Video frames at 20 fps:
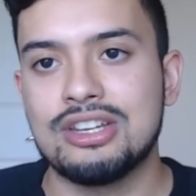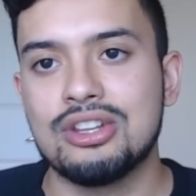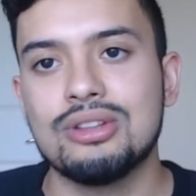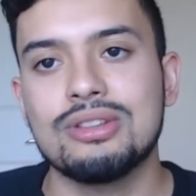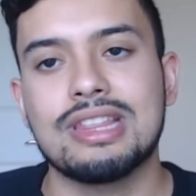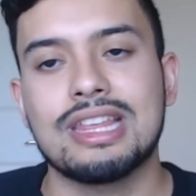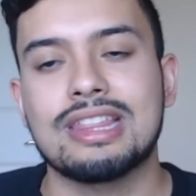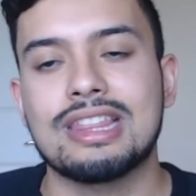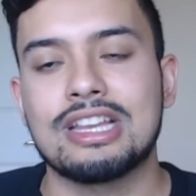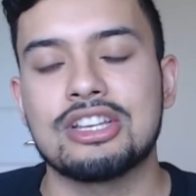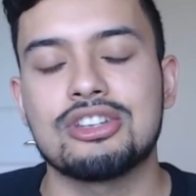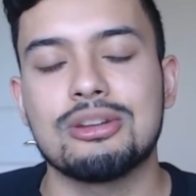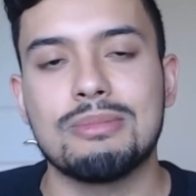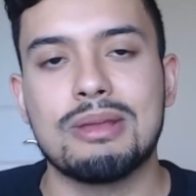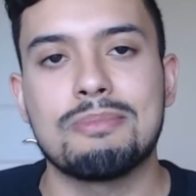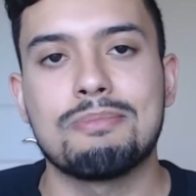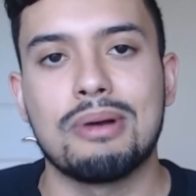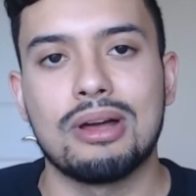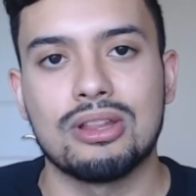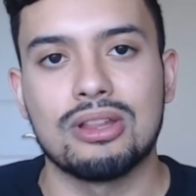Do you think that
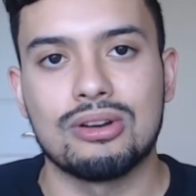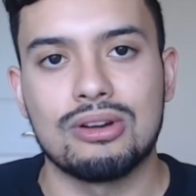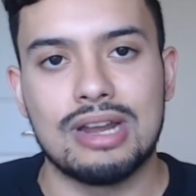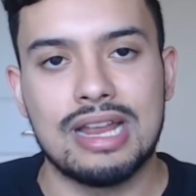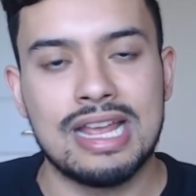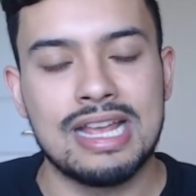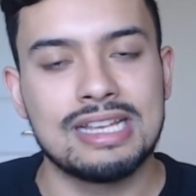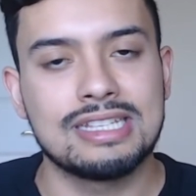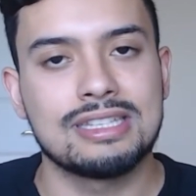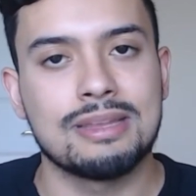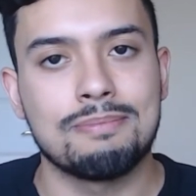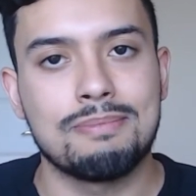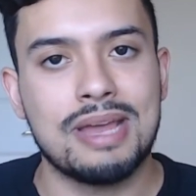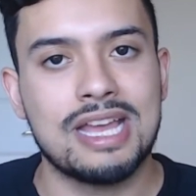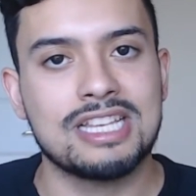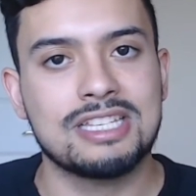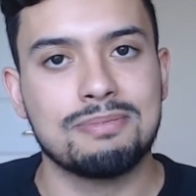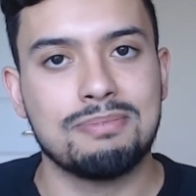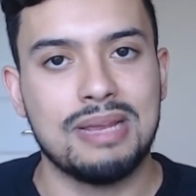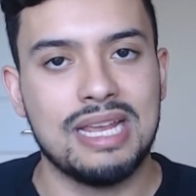Jimmy Butler is the
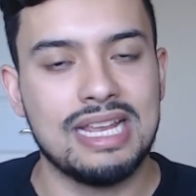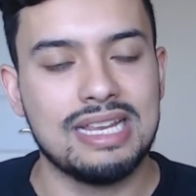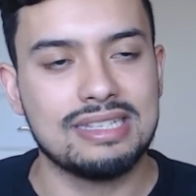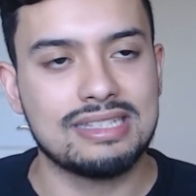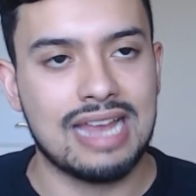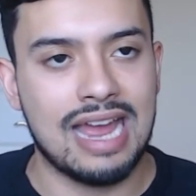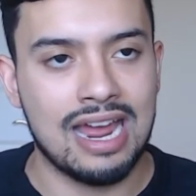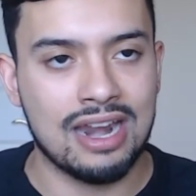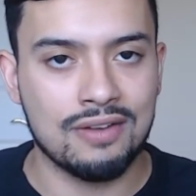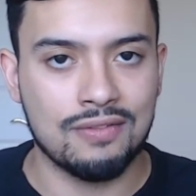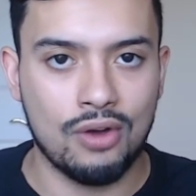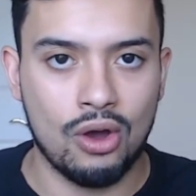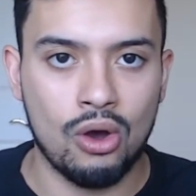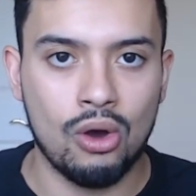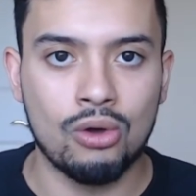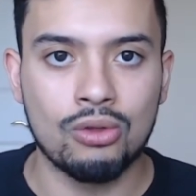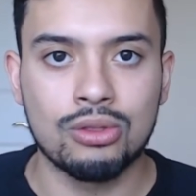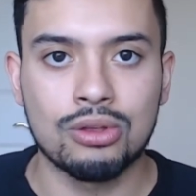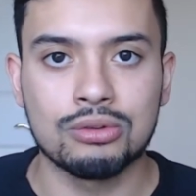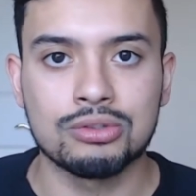best piece out of
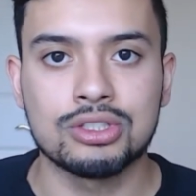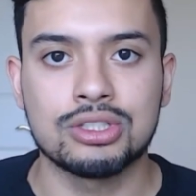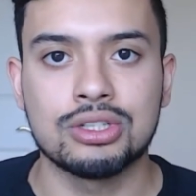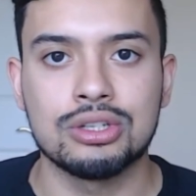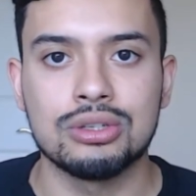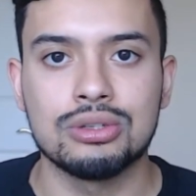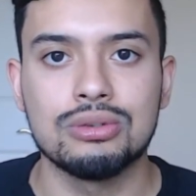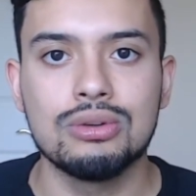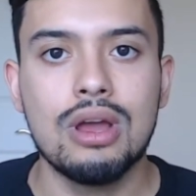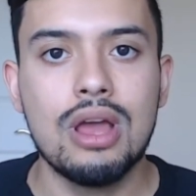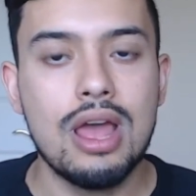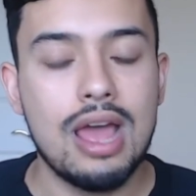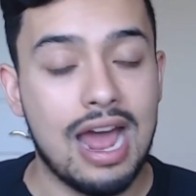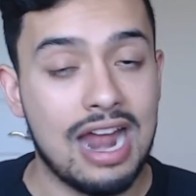all those two,